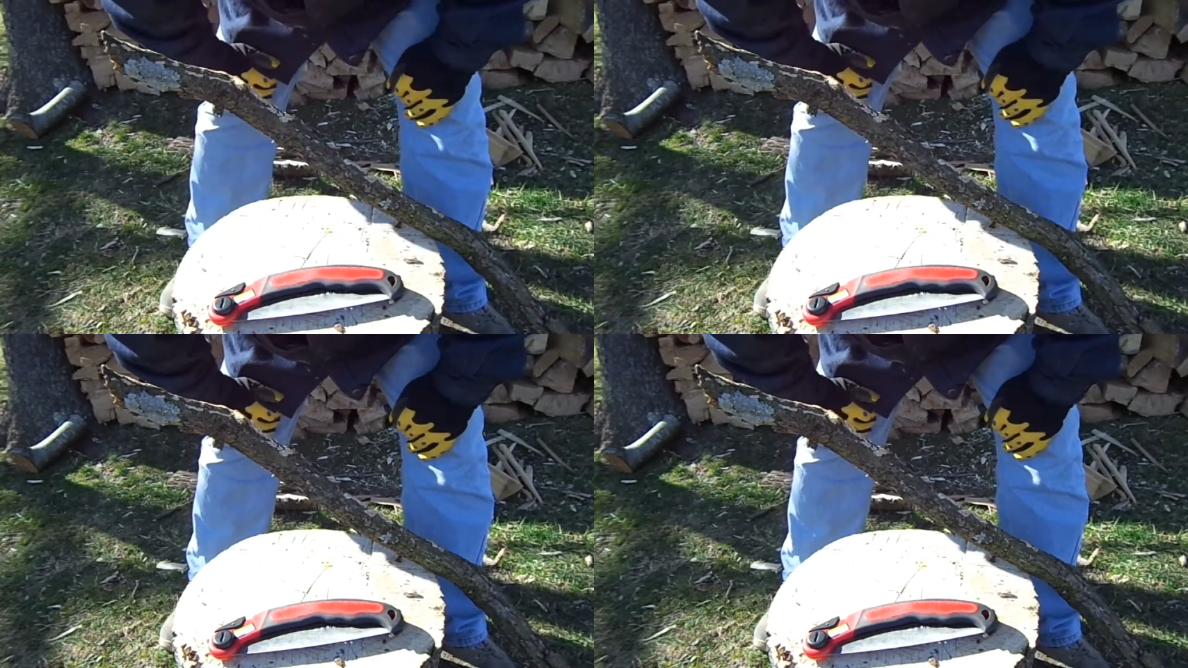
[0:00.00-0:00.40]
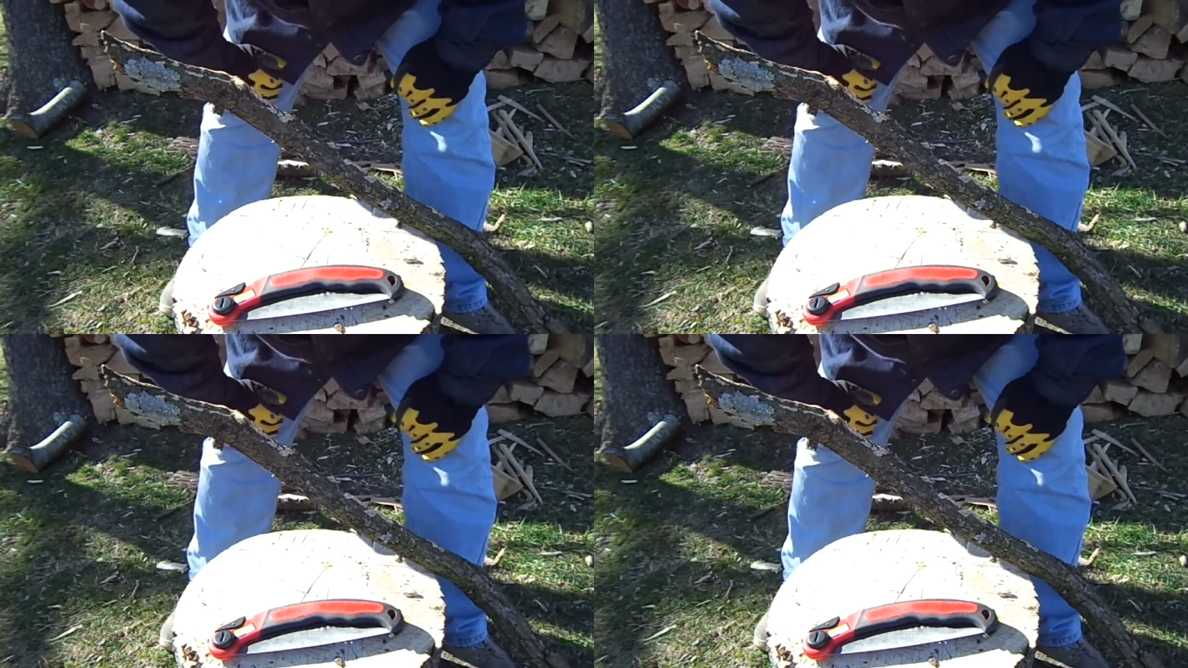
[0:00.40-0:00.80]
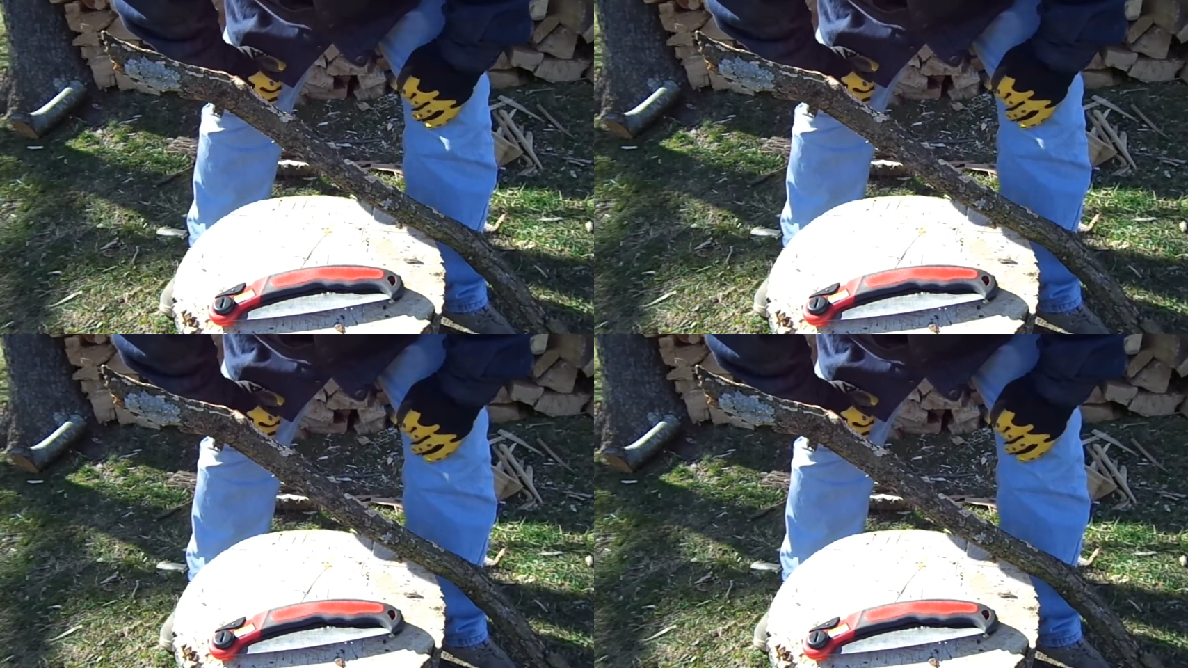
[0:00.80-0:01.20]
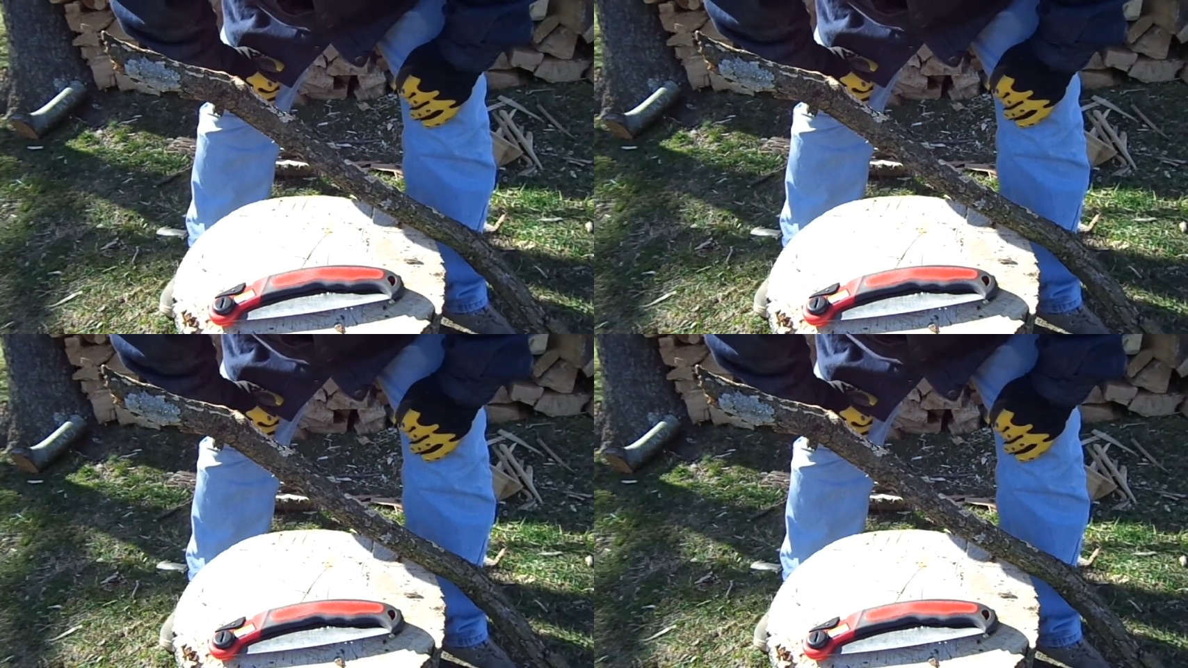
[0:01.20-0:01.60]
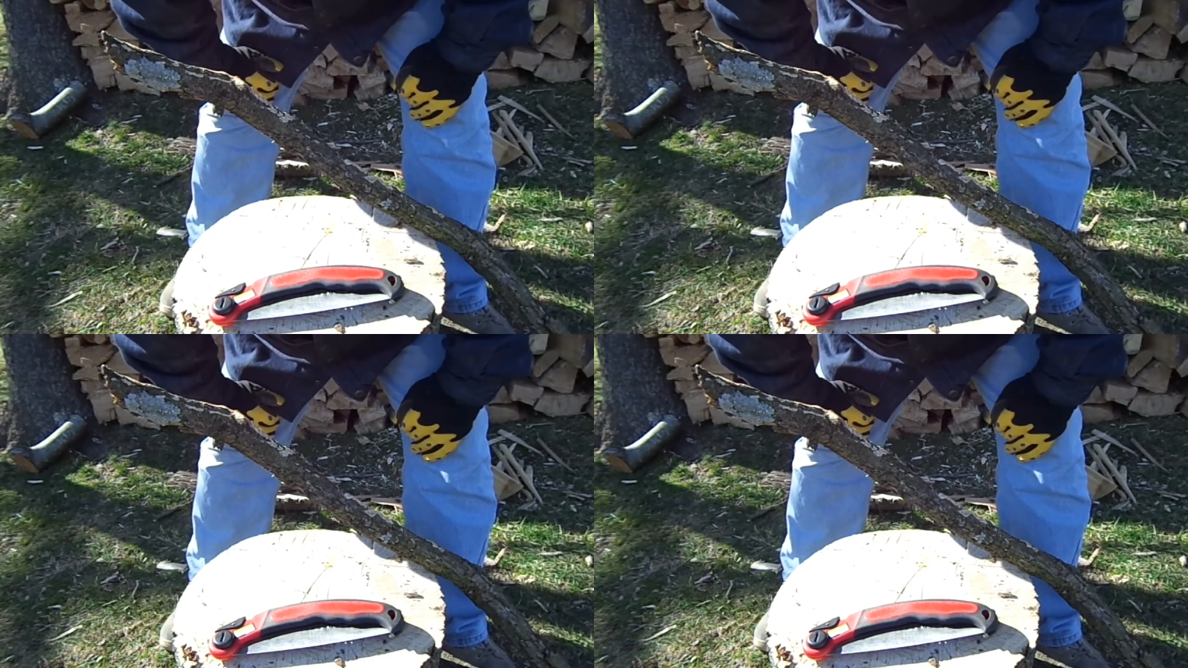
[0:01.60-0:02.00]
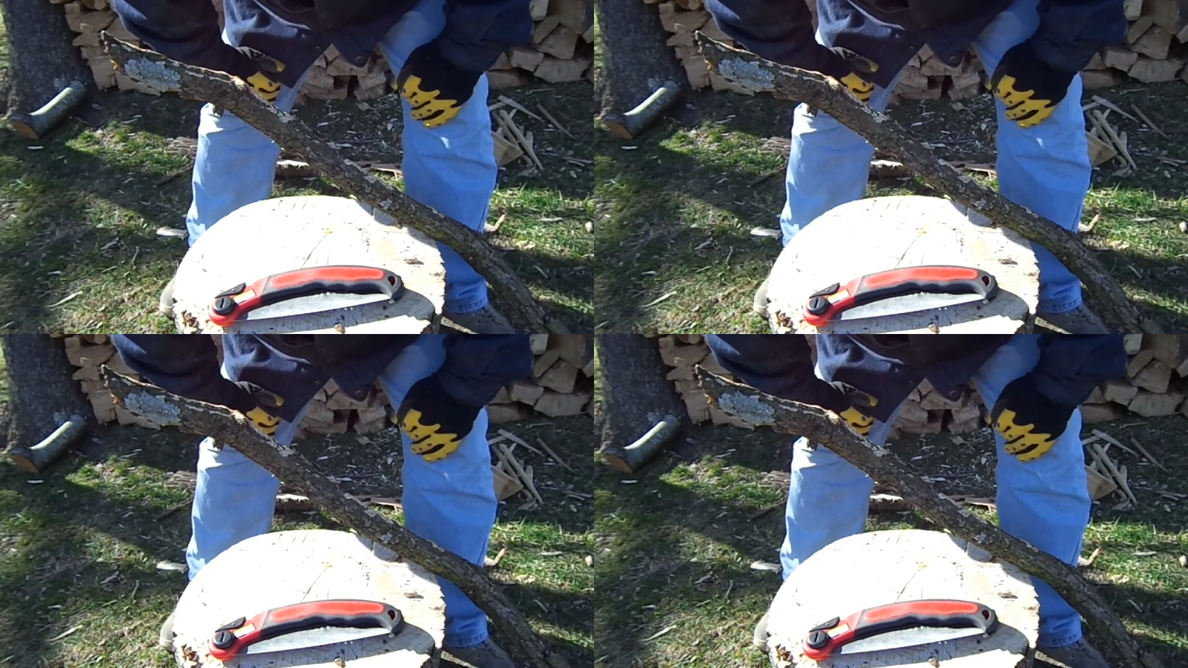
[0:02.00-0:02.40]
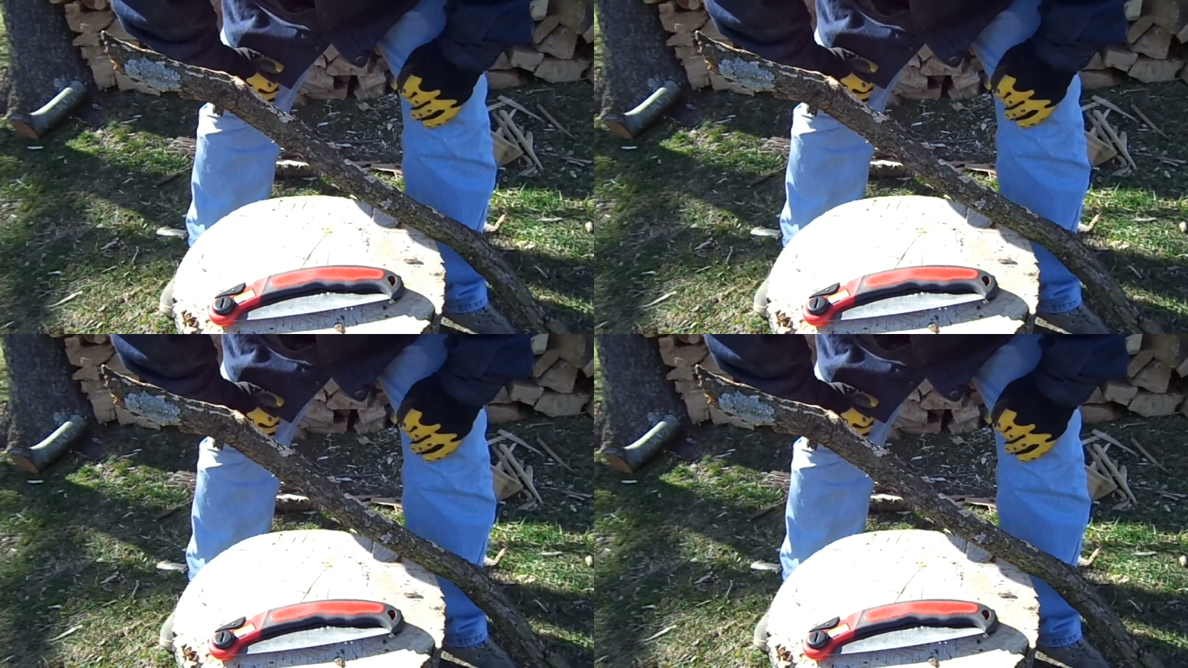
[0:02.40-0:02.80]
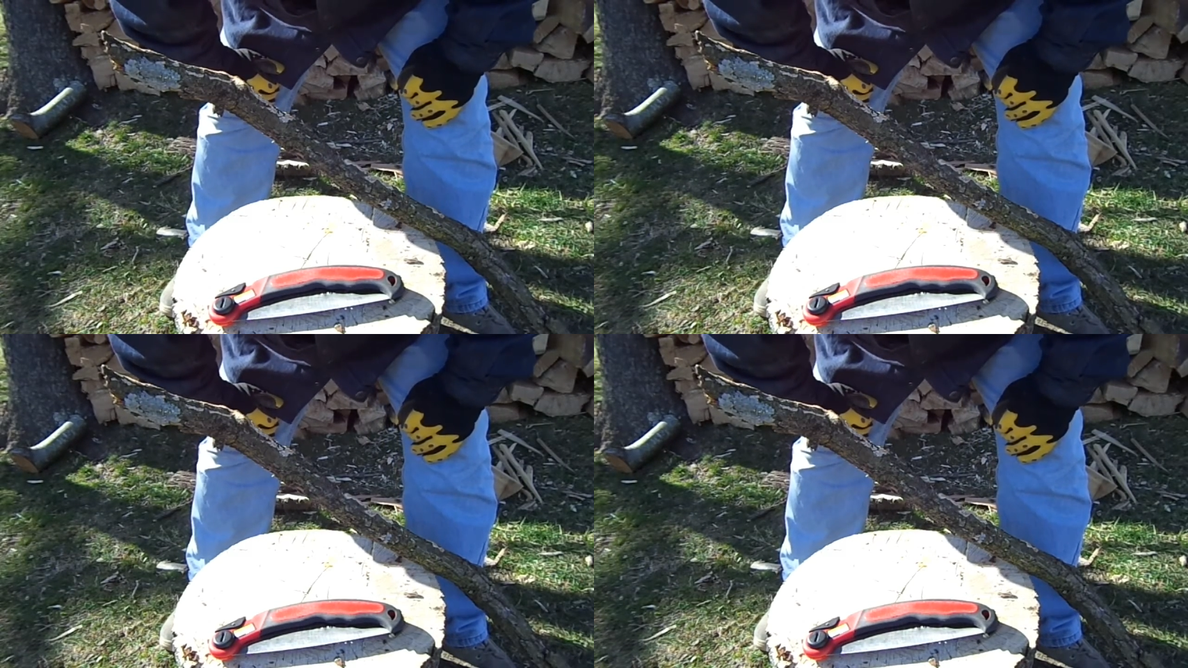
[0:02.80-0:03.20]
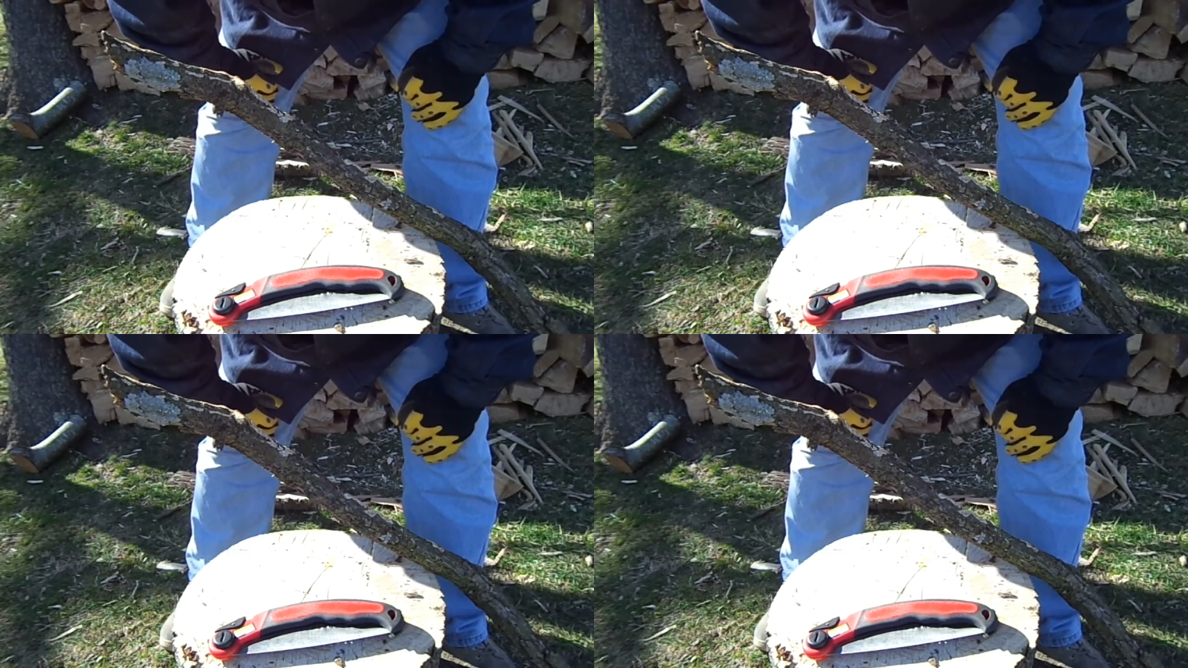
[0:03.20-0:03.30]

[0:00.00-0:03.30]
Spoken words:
[unreadable: no face in view]